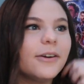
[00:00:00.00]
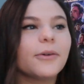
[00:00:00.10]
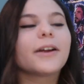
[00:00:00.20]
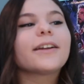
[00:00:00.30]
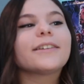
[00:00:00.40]

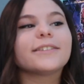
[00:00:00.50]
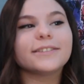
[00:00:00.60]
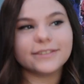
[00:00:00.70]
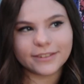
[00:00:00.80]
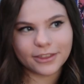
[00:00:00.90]
or
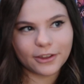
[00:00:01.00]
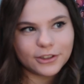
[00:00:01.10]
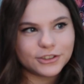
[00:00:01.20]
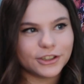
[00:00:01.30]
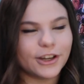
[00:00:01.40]

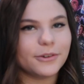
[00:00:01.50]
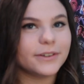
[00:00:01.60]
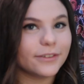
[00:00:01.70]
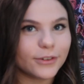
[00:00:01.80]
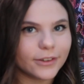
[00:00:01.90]
thought should go
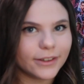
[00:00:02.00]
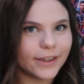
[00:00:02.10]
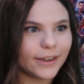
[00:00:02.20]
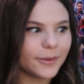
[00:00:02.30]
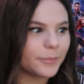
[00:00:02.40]

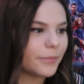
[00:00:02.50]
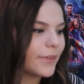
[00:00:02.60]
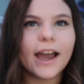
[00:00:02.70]
differently.